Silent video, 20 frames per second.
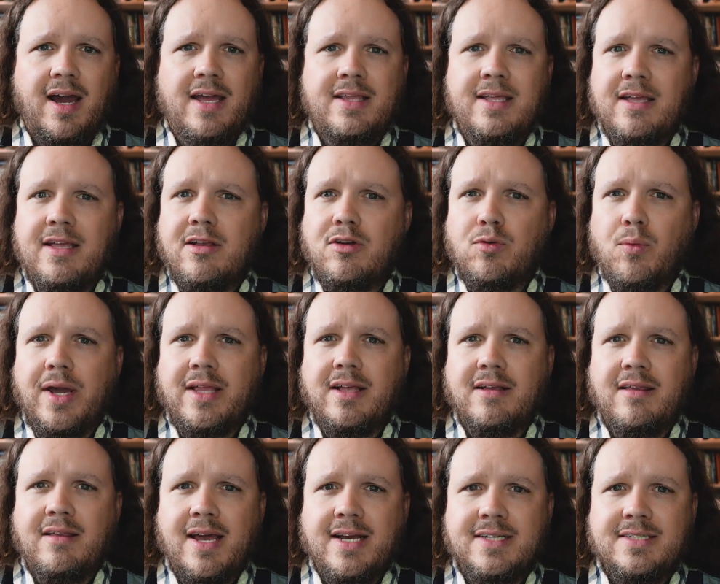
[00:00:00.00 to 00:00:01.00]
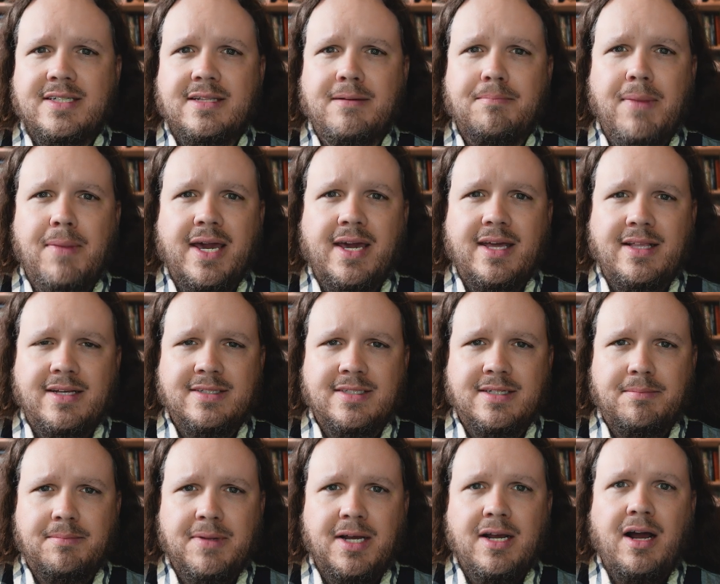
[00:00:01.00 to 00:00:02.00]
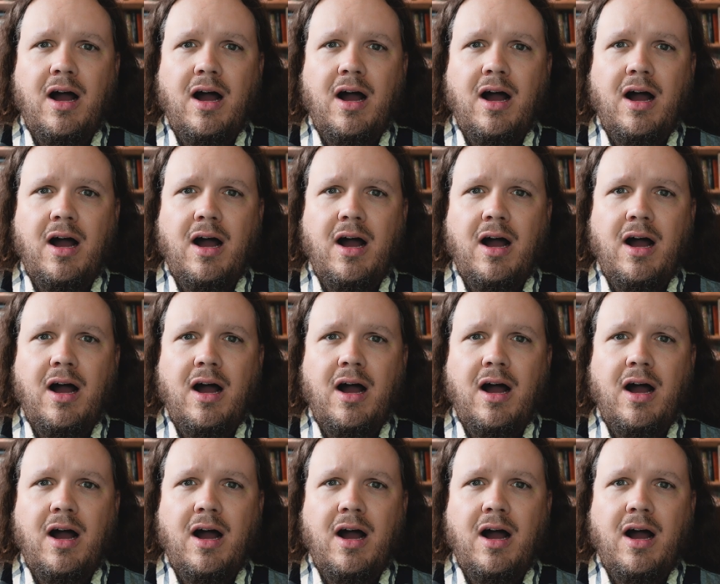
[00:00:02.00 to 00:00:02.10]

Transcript: I needed a way to test the mechanism